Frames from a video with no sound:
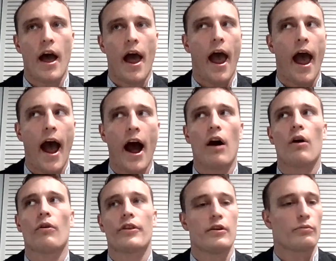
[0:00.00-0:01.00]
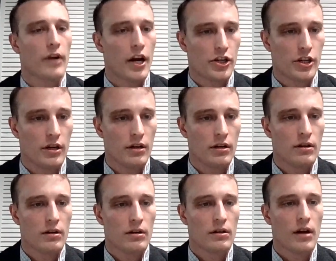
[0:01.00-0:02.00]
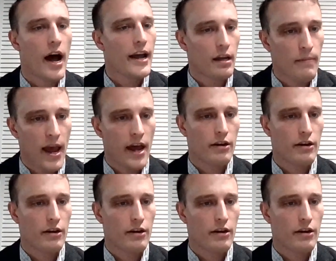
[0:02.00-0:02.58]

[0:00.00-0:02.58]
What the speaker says: how the Russian high command